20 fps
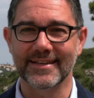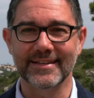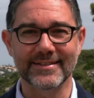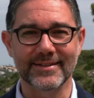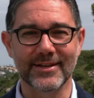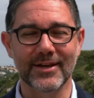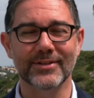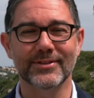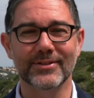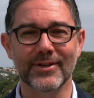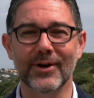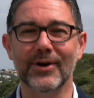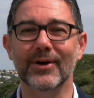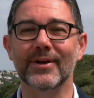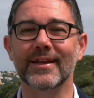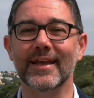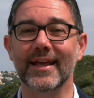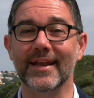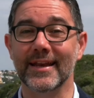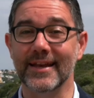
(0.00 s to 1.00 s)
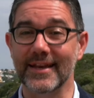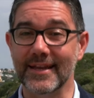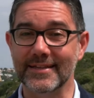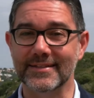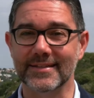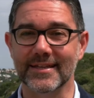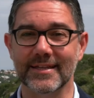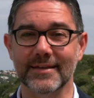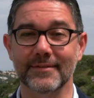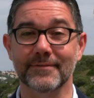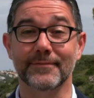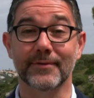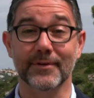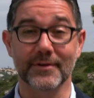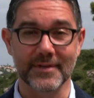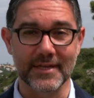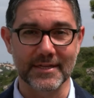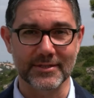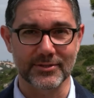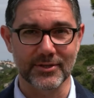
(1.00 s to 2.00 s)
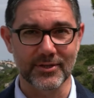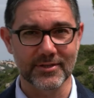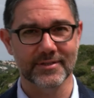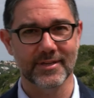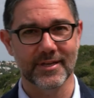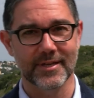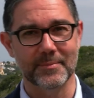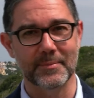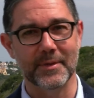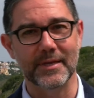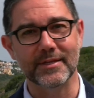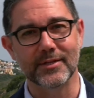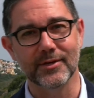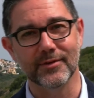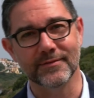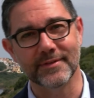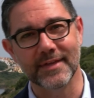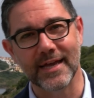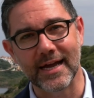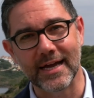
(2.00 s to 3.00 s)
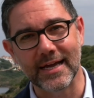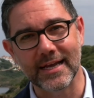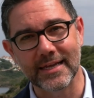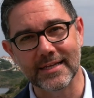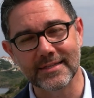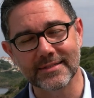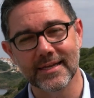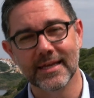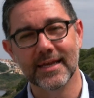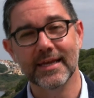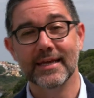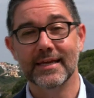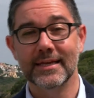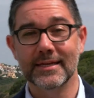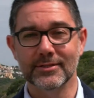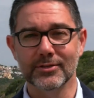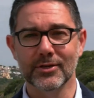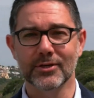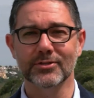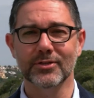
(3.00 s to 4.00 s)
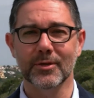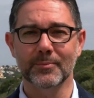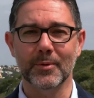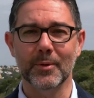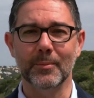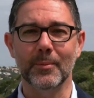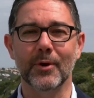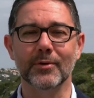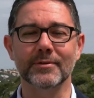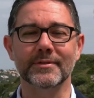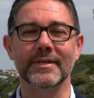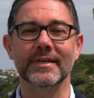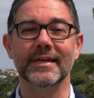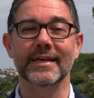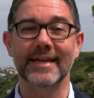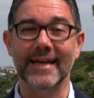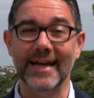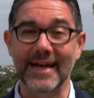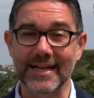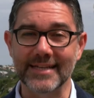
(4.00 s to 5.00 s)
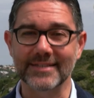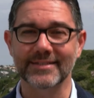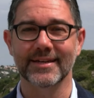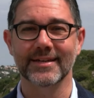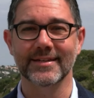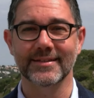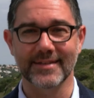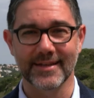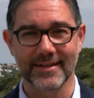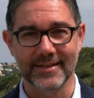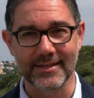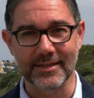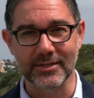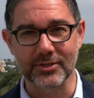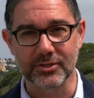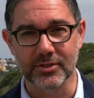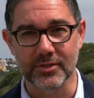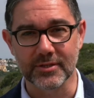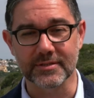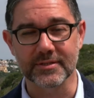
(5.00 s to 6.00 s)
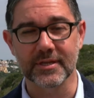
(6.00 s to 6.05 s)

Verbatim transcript: is not only an initiative for the sustainability of the islands, it is also promoting culture and traditions.